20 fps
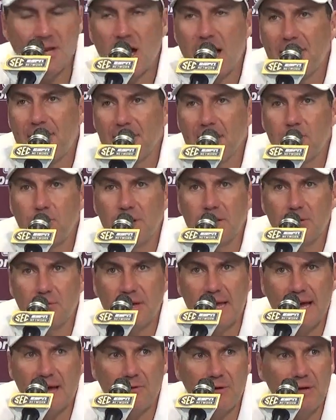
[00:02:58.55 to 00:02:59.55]
No, I think we
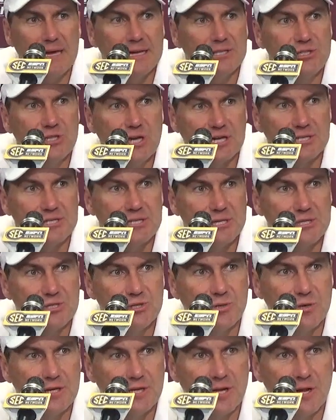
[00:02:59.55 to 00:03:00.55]
adjusted
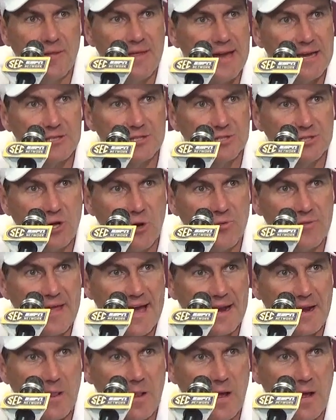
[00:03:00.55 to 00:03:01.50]
to it. You know, they hadn't shown that a